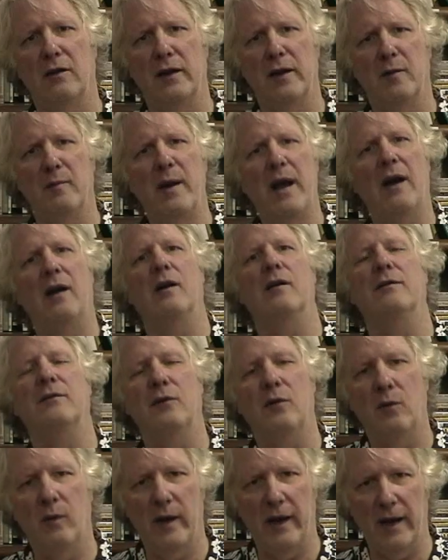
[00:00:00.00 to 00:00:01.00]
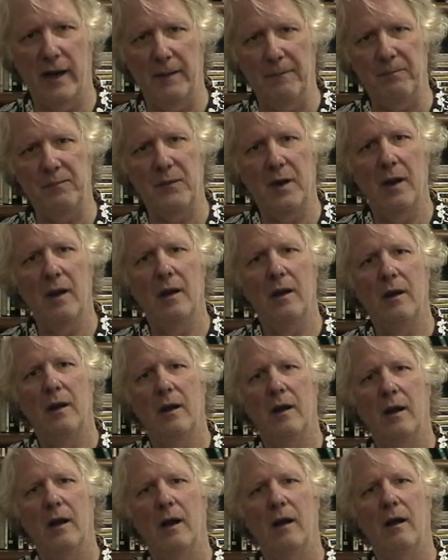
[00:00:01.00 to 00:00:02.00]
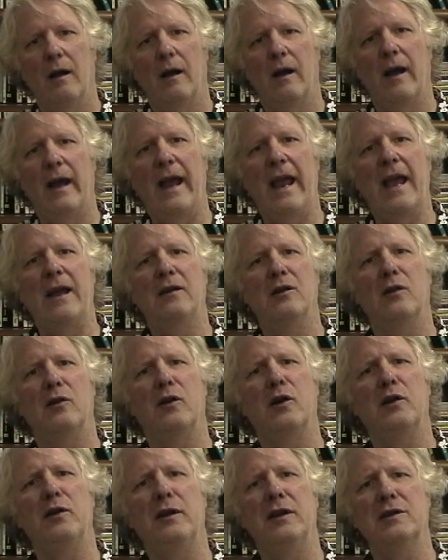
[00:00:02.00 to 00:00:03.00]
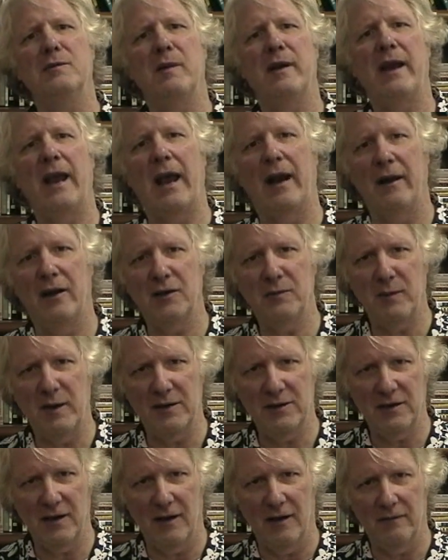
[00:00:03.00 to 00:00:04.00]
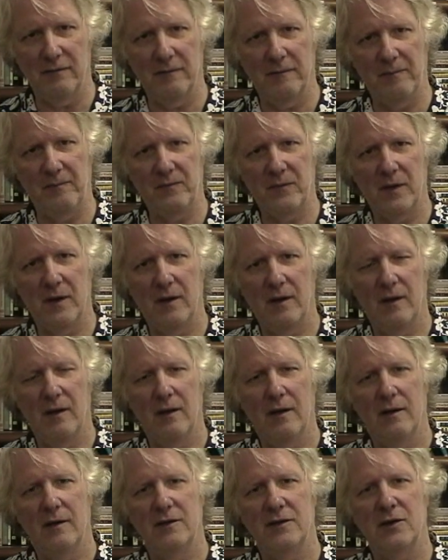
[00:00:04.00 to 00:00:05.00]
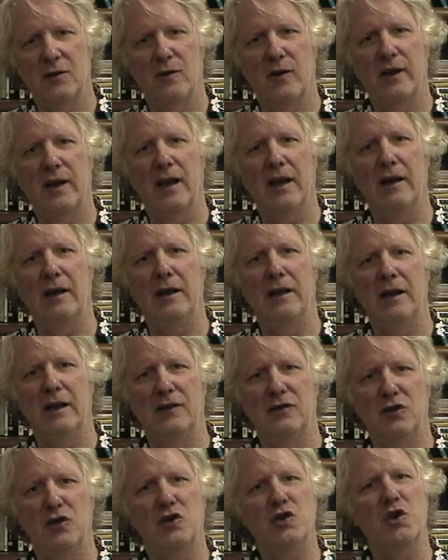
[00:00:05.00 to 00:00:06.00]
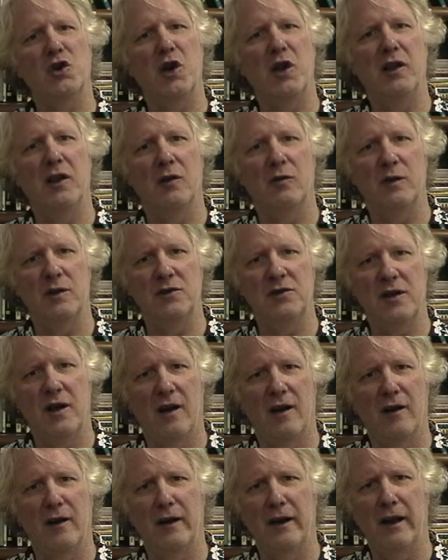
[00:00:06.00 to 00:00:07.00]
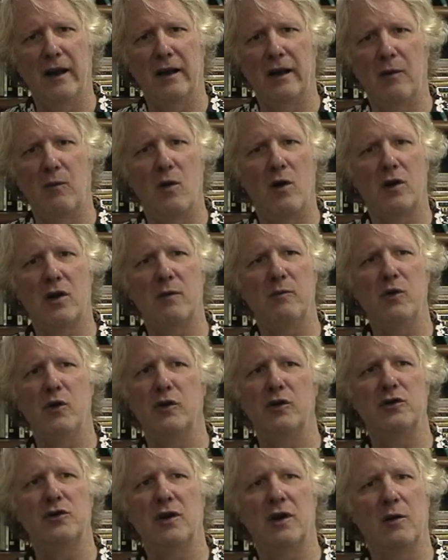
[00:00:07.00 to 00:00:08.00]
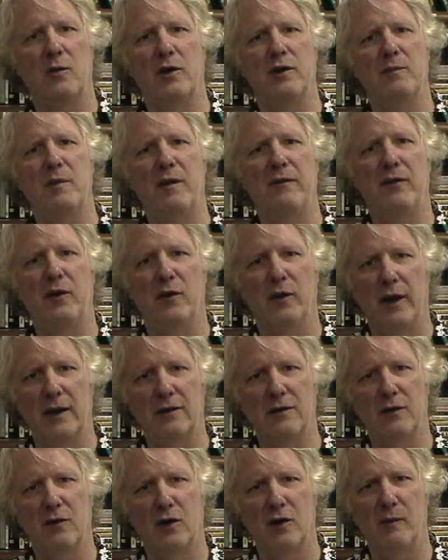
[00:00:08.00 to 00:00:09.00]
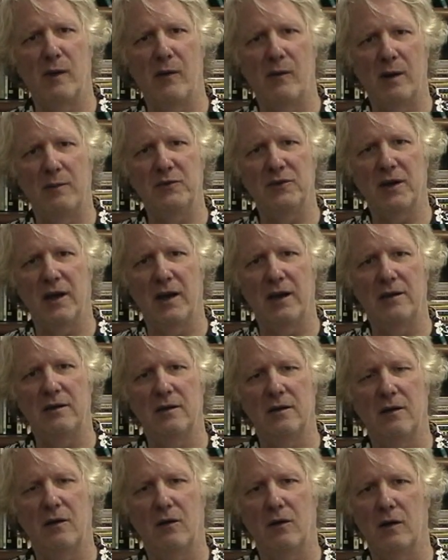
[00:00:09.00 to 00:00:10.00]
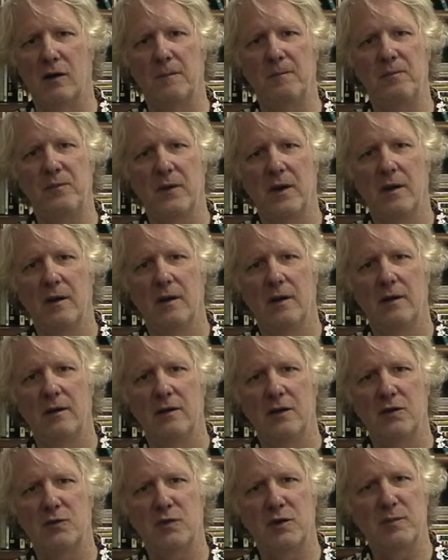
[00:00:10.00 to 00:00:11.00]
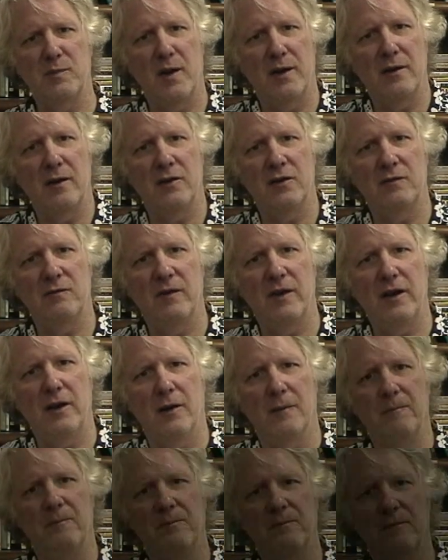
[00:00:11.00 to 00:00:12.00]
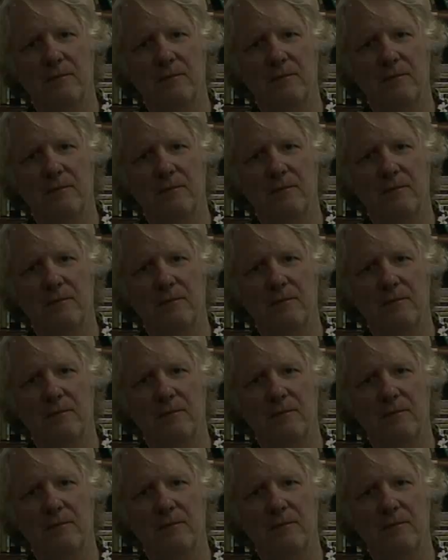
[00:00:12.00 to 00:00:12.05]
in a powerful way, I had to learn these mechanics myself. So again, it's a journey that we share, and I welcome you to share it with me if you'd like to go to my website or just respond to this video.